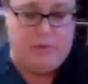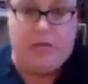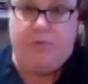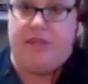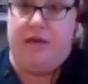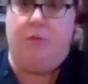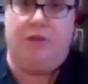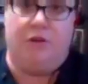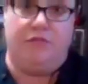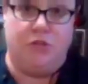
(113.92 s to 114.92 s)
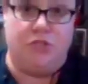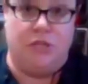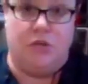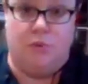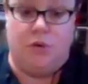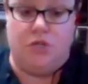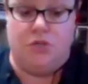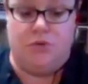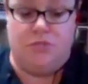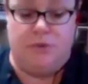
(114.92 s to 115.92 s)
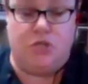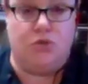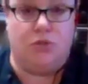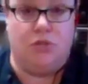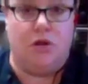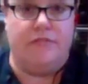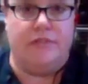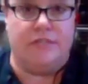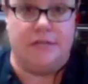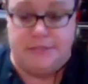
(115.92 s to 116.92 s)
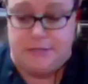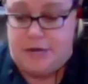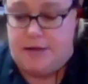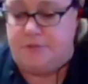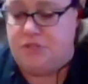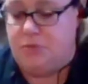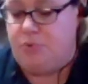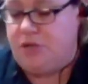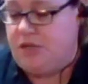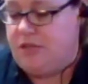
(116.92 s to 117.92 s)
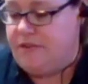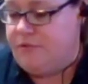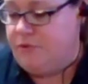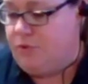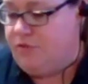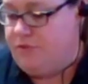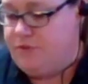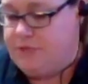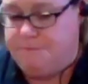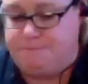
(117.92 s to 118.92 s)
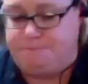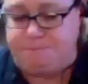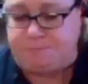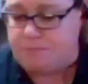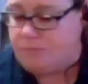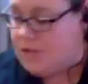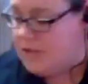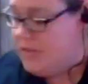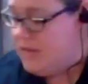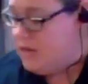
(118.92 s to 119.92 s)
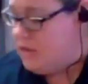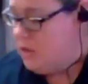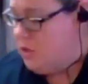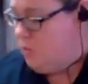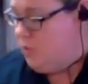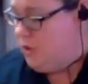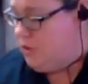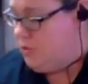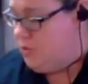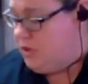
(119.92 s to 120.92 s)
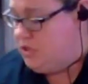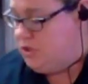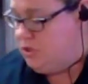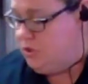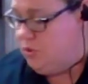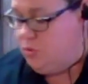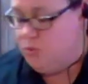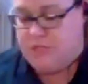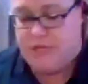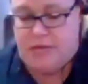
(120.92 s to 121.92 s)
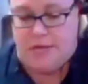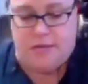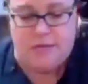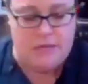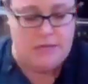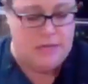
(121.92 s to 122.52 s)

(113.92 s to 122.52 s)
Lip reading: be, but that will be your first thing you want to do is make sure that your oven's nice and hot. So preheat that for 350. Then we are going to take